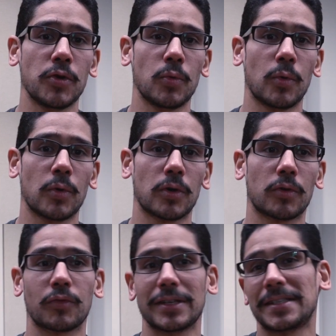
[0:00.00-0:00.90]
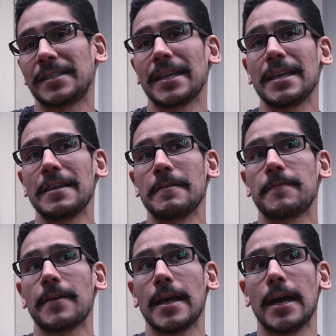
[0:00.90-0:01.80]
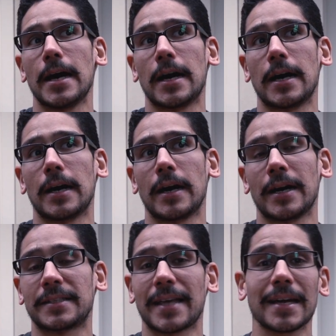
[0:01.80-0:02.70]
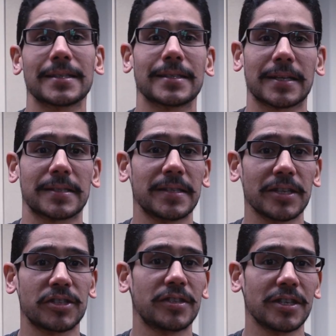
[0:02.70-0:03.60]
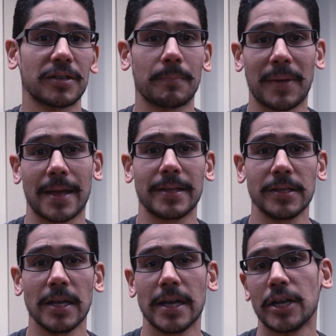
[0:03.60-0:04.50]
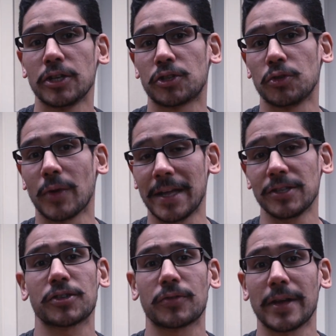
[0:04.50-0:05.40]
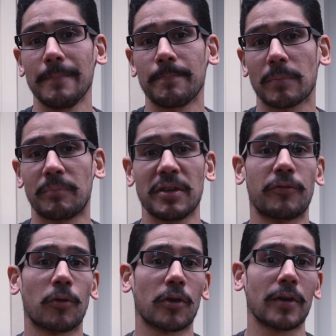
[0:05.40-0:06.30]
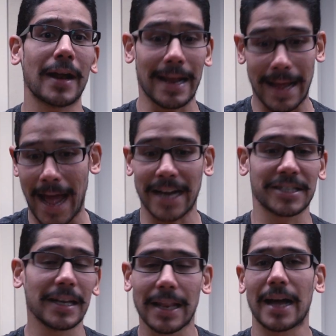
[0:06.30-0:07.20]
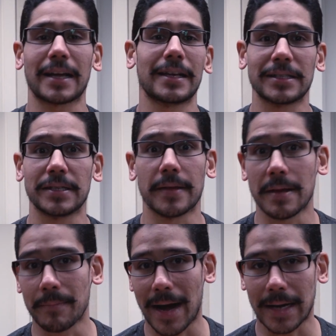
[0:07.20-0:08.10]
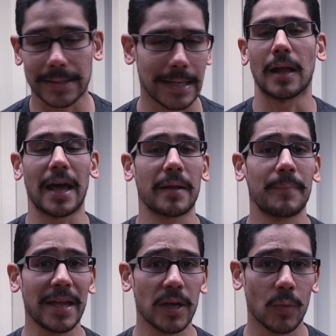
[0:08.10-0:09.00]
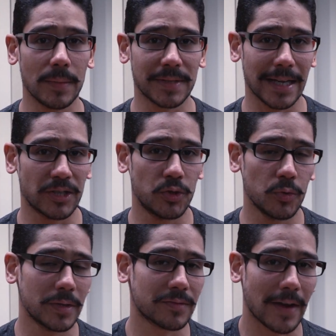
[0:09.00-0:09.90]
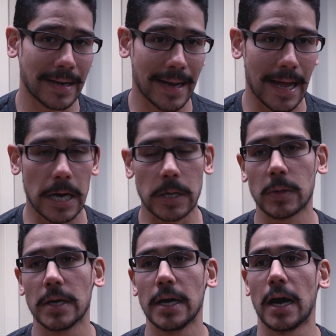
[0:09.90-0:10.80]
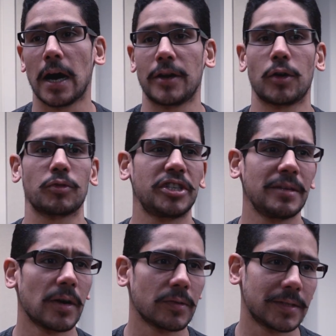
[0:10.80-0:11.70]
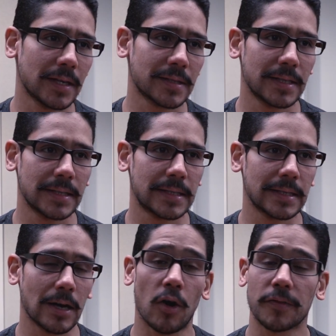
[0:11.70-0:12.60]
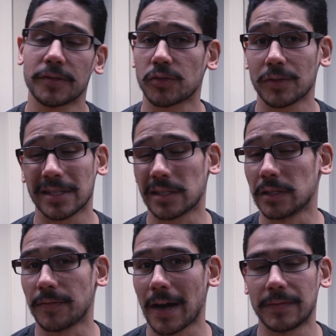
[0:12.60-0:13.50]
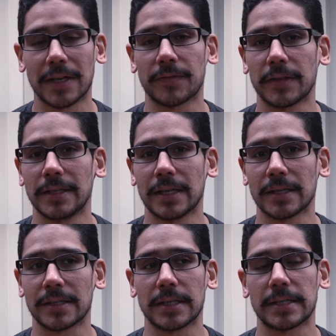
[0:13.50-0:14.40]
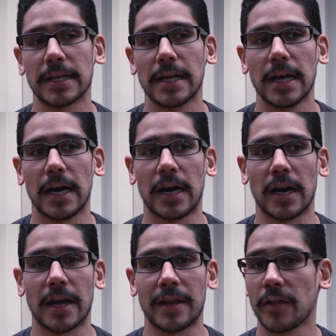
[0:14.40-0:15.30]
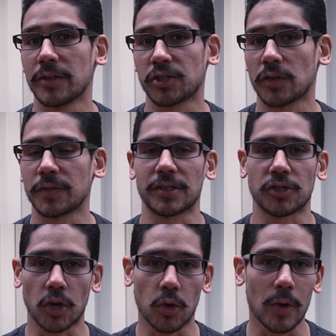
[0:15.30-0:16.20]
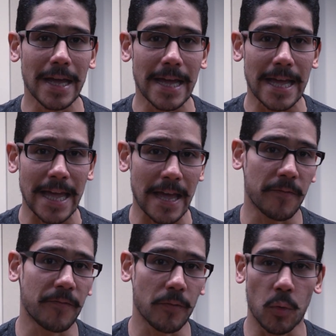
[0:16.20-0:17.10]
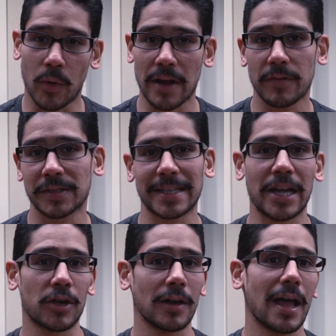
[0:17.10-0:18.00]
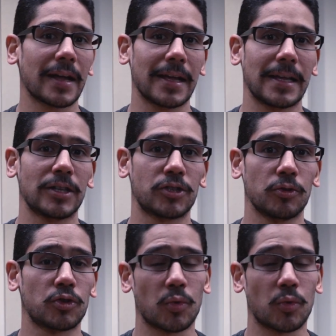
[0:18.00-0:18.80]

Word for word: you will receive uh, a text, like a six-digit PIN, to enter it before actually logging into the inbox. A lot of banking websites do this right now. Uh, I know Gmail does it, Office three sixty-five definitely does it, uh, and other services. So if whatever site you're logging into